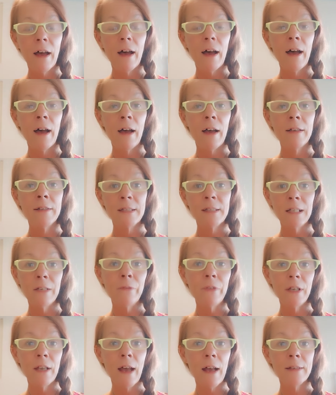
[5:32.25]

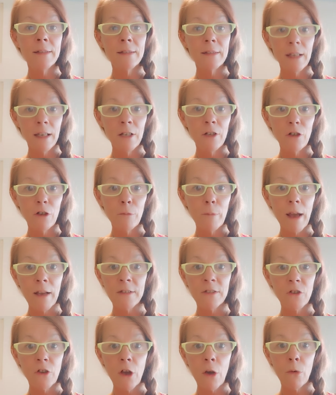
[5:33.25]
CVS in New
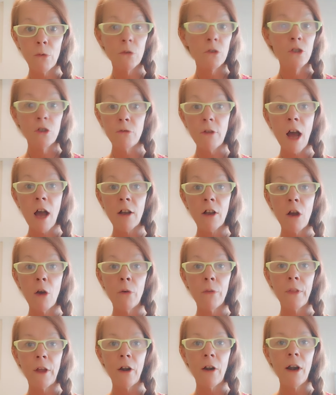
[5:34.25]
Mexico. Do not go
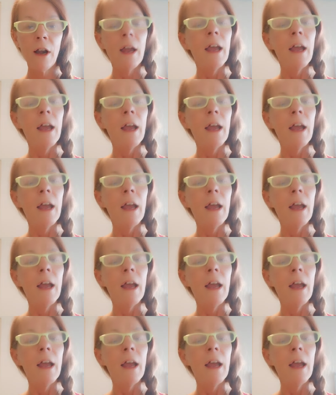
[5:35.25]
there.